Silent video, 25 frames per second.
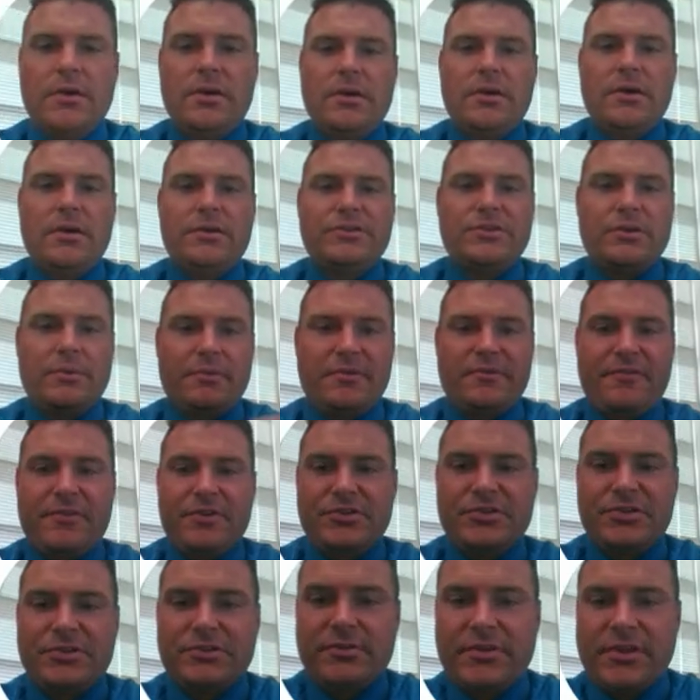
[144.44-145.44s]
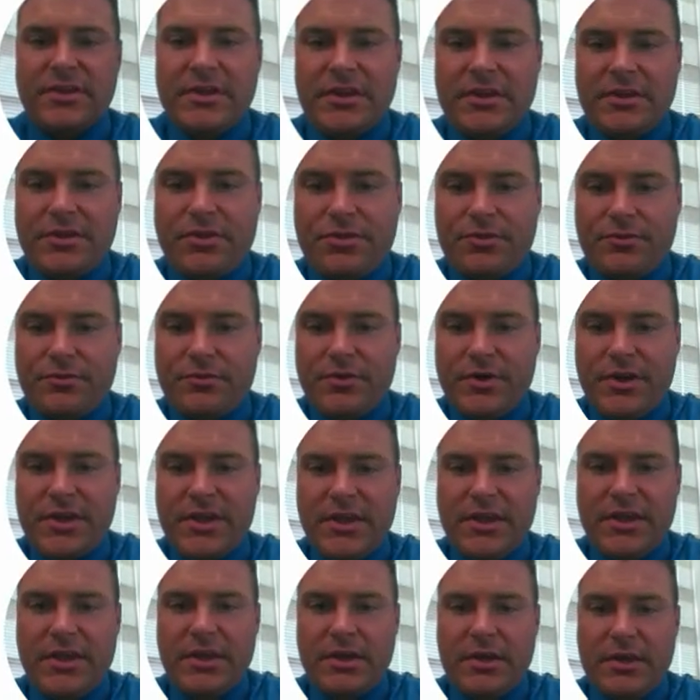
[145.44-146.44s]
So I'm going to first do the
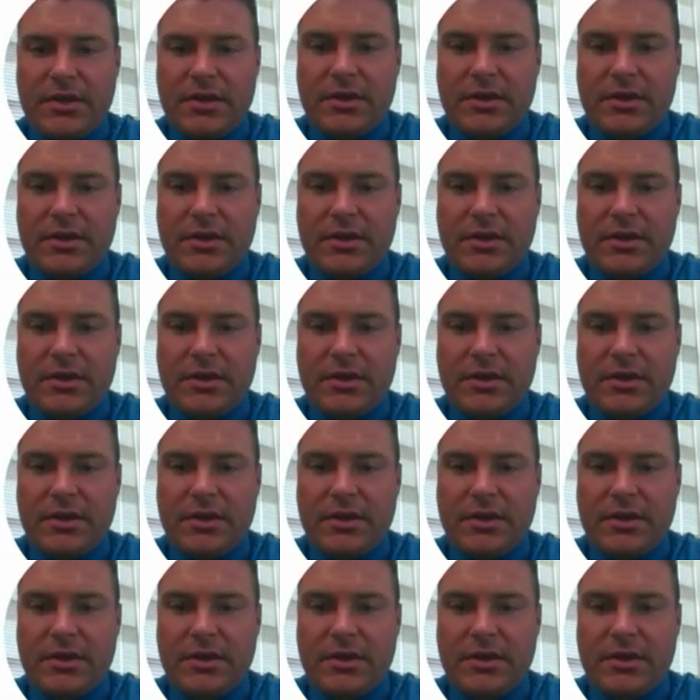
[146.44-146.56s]
3